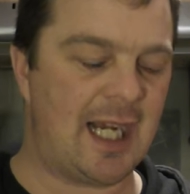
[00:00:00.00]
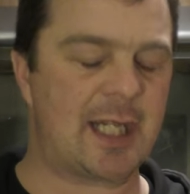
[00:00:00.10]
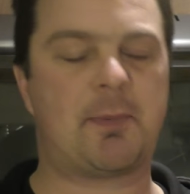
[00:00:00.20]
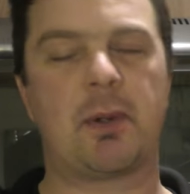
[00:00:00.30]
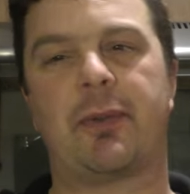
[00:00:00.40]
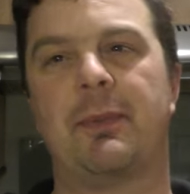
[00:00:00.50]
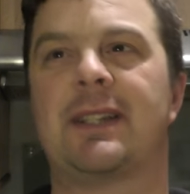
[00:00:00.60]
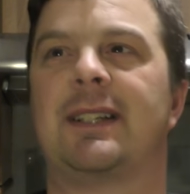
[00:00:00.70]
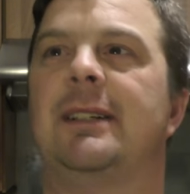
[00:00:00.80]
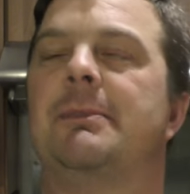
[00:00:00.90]
I suppose for me
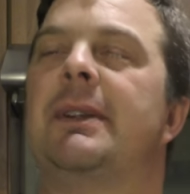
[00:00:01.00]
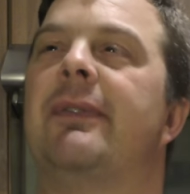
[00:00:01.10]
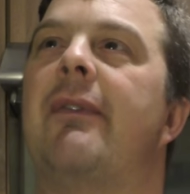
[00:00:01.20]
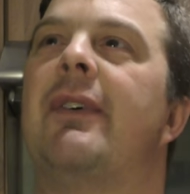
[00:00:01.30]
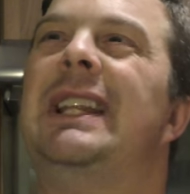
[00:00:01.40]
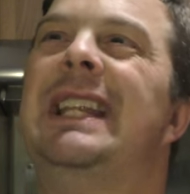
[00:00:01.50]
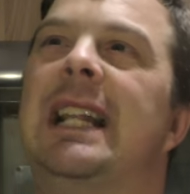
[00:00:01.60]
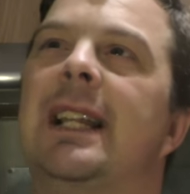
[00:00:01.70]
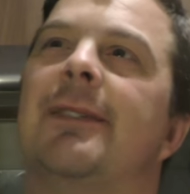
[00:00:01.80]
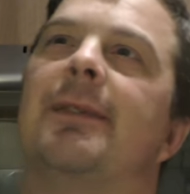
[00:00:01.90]
it's a little bit of a
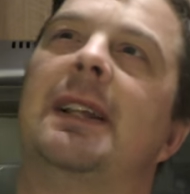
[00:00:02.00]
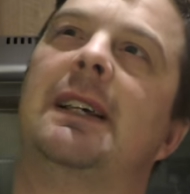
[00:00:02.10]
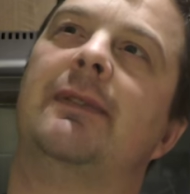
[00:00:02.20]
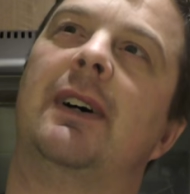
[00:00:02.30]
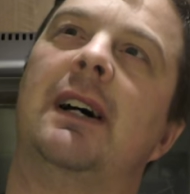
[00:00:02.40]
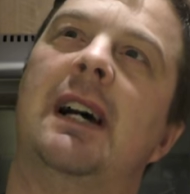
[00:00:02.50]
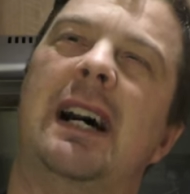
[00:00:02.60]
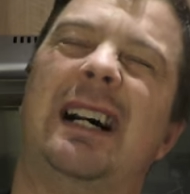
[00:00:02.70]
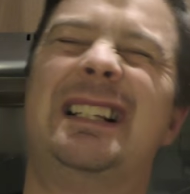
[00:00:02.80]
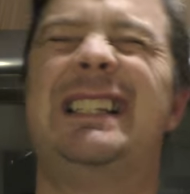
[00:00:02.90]
vanilla flavour.
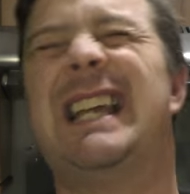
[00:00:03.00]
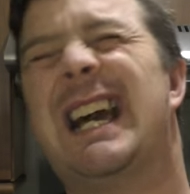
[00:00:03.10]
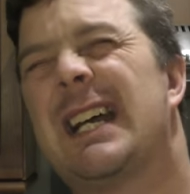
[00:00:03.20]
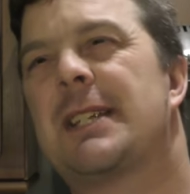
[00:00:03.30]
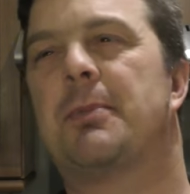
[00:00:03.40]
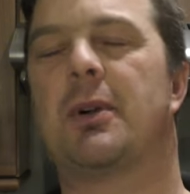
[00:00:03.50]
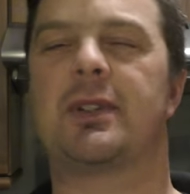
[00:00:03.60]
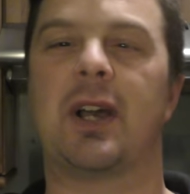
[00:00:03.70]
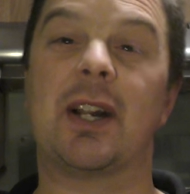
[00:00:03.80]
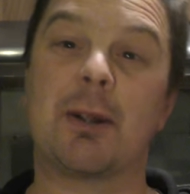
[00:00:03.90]
And yeah, I
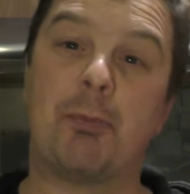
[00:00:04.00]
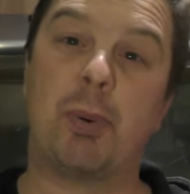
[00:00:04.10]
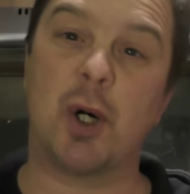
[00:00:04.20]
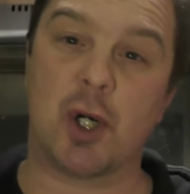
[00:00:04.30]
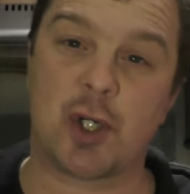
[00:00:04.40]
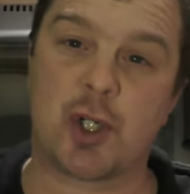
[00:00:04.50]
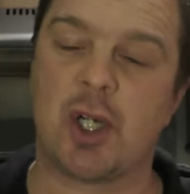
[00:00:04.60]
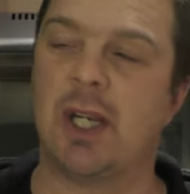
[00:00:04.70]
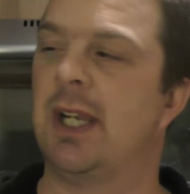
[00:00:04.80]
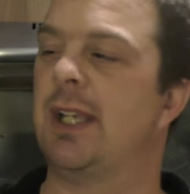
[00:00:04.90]
suppose at a
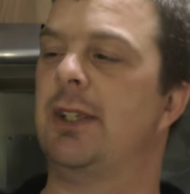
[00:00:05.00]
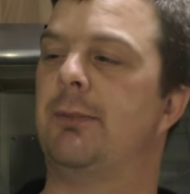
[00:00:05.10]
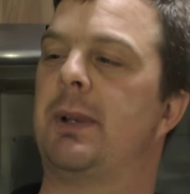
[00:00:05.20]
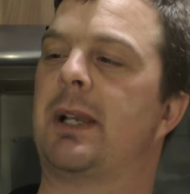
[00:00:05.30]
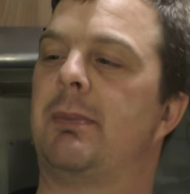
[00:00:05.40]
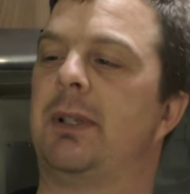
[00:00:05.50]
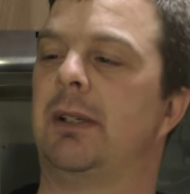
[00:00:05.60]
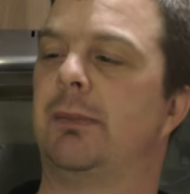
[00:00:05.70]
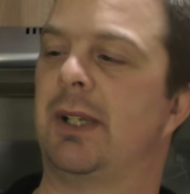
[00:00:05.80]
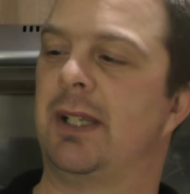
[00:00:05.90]
push, you pick up a
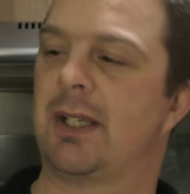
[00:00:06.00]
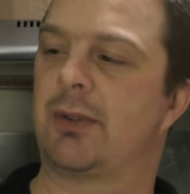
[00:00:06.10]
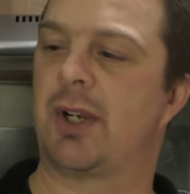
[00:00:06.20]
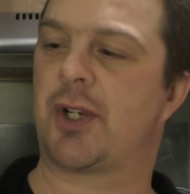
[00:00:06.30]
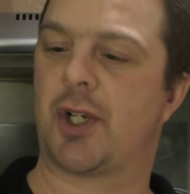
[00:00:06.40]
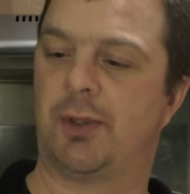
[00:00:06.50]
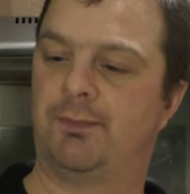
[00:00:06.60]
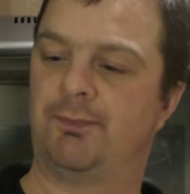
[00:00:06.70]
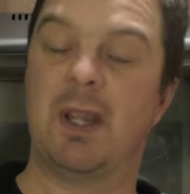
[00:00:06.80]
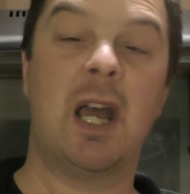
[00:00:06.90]
little bit of licorice.
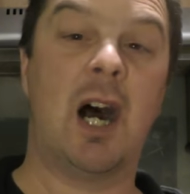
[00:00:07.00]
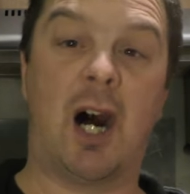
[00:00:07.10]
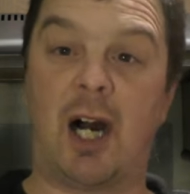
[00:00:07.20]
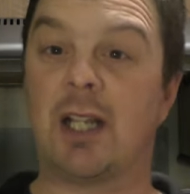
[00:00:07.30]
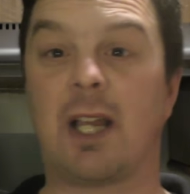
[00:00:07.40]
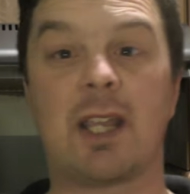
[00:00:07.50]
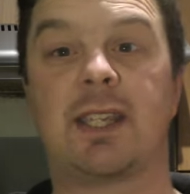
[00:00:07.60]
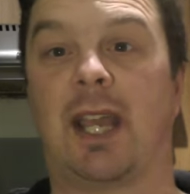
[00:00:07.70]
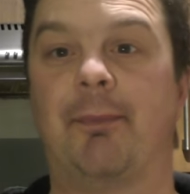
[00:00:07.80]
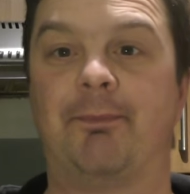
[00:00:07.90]
I
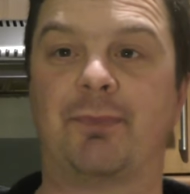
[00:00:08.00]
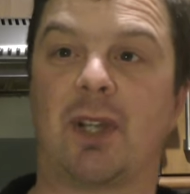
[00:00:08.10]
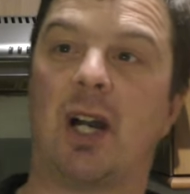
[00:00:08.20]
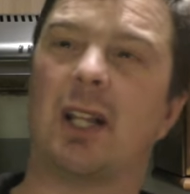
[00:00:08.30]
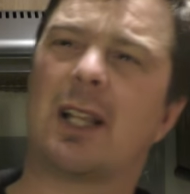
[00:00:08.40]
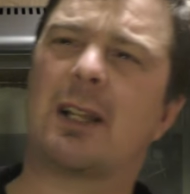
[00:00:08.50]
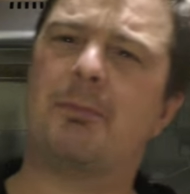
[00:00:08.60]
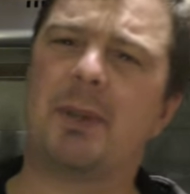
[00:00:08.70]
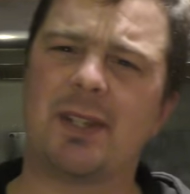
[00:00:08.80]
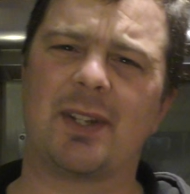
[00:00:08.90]
like it. I like a
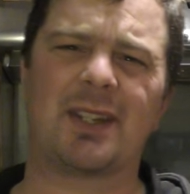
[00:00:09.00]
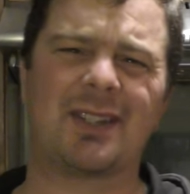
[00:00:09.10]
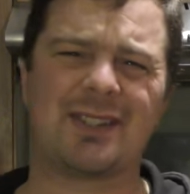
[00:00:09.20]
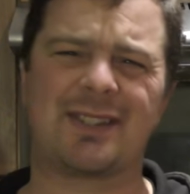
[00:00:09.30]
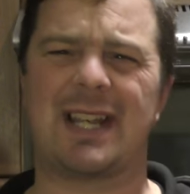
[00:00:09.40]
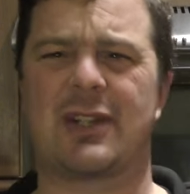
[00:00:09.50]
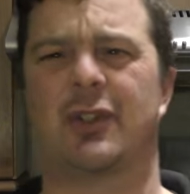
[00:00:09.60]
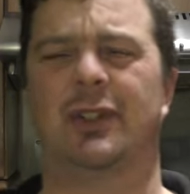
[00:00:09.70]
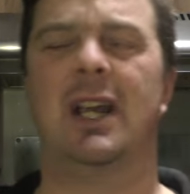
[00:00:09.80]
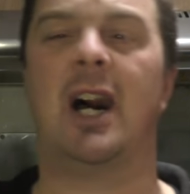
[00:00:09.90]
beer that I can
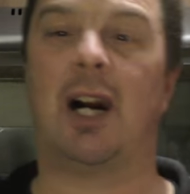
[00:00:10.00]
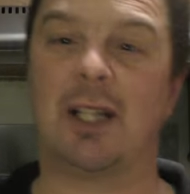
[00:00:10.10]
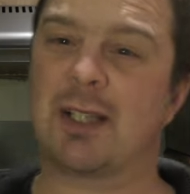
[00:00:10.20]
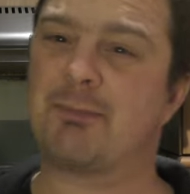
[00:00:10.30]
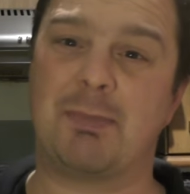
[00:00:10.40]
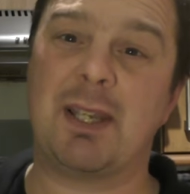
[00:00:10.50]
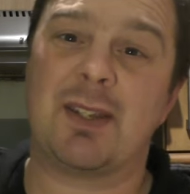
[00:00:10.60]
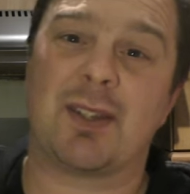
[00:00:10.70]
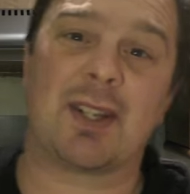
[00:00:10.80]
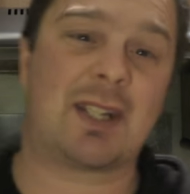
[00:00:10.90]
session. I like
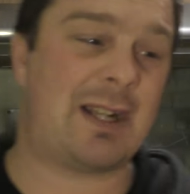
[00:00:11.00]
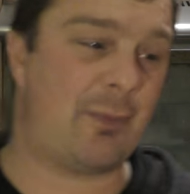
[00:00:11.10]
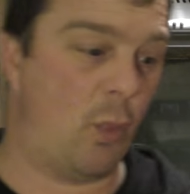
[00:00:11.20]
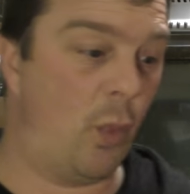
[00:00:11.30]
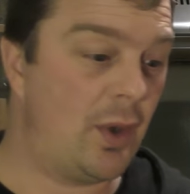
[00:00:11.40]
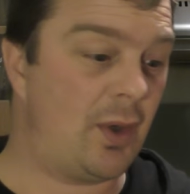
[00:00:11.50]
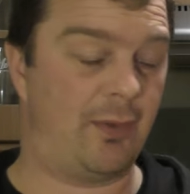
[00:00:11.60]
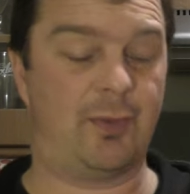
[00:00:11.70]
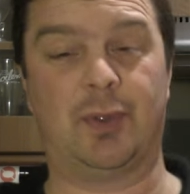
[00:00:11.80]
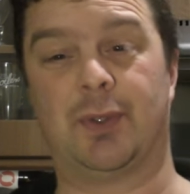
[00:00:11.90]
beer that I can have one
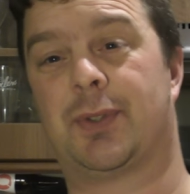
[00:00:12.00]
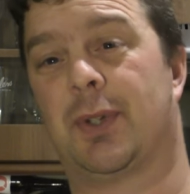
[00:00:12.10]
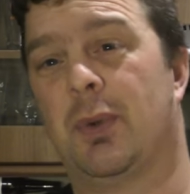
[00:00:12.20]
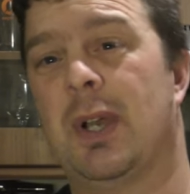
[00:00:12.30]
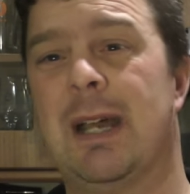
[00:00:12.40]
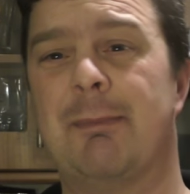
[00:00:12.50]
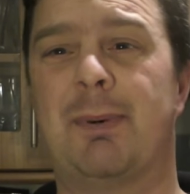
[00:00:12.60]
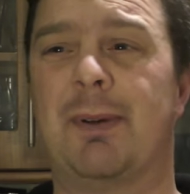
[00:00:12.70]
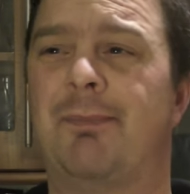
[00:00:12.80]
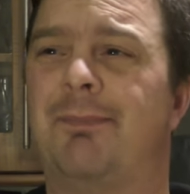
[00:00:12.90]
of also.
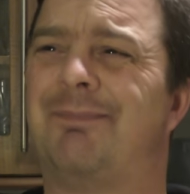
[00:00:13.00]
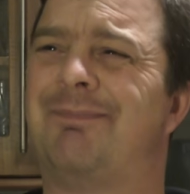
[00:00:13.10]
But